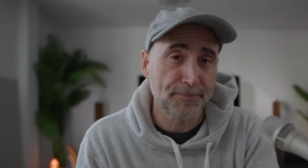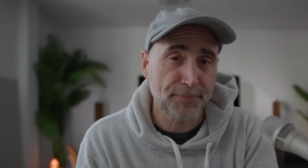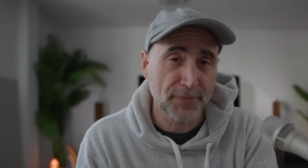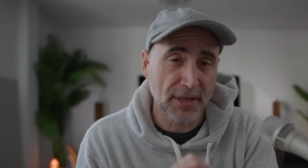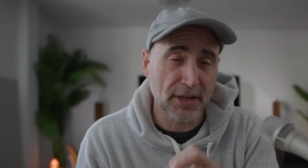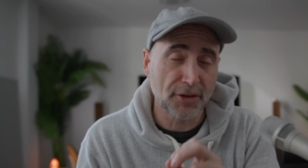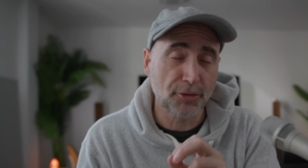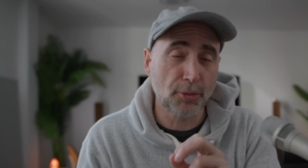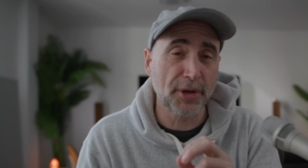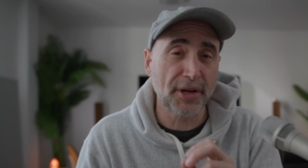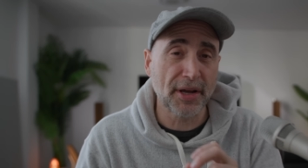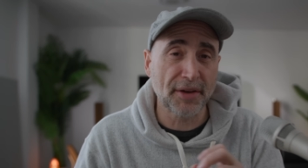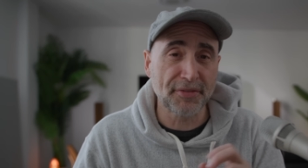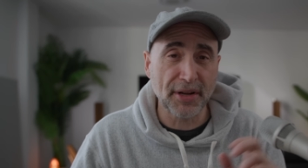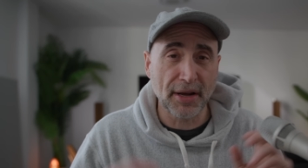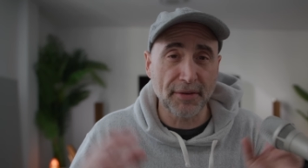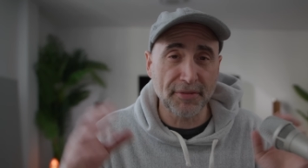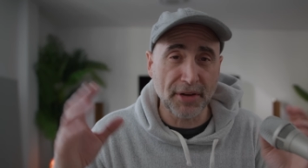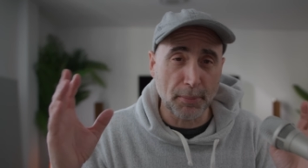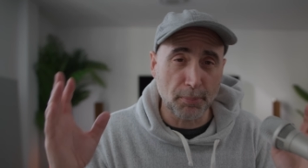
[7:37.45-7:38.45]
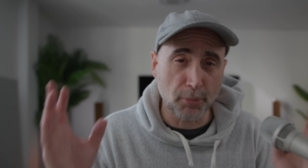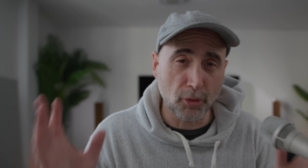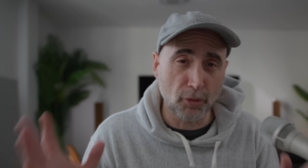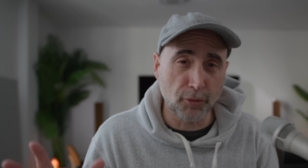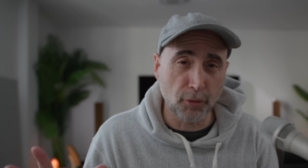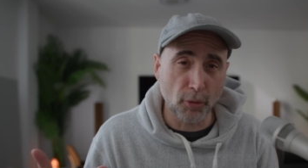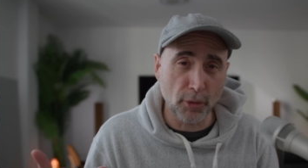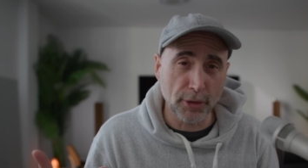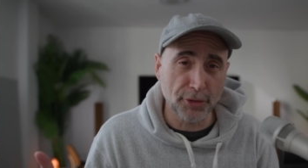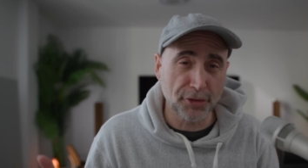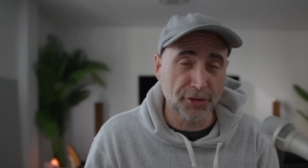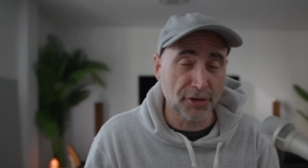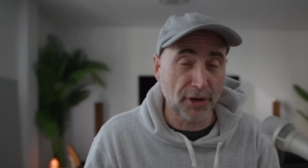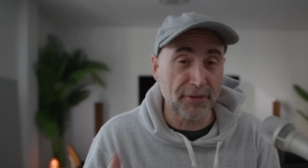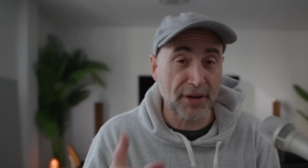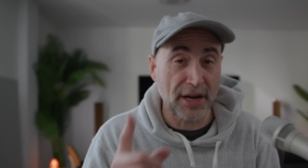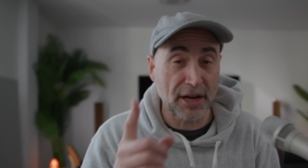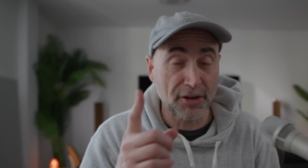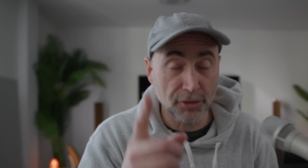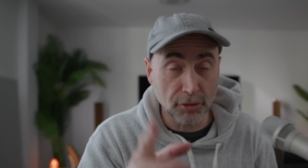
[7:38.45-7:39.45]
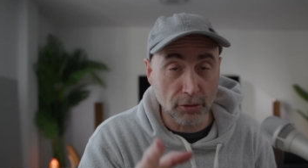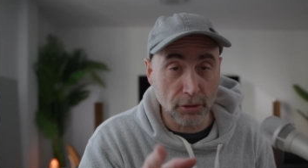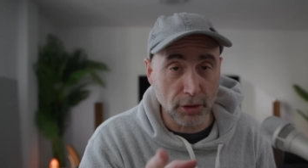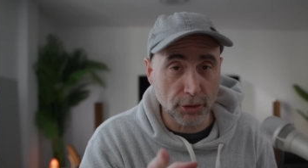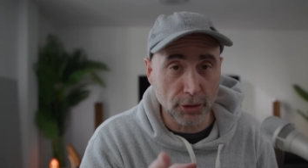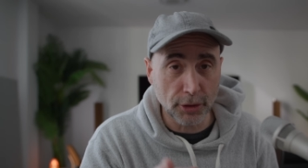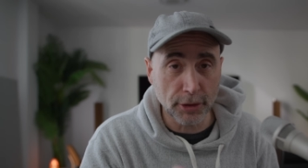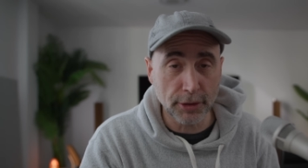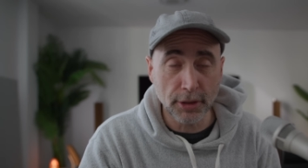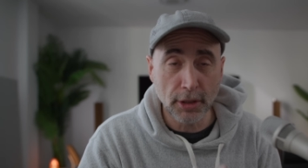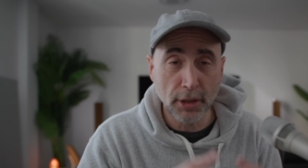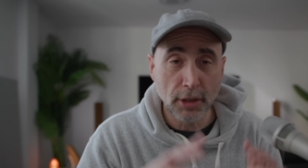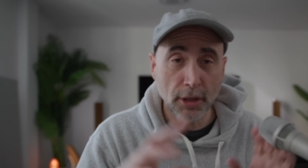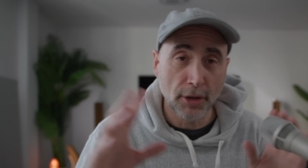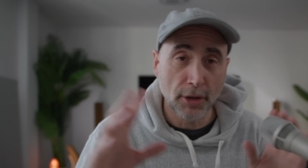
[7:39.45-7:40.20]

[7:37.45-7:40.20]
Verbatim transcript: And that's why you have to have that portfolio site that has to look good,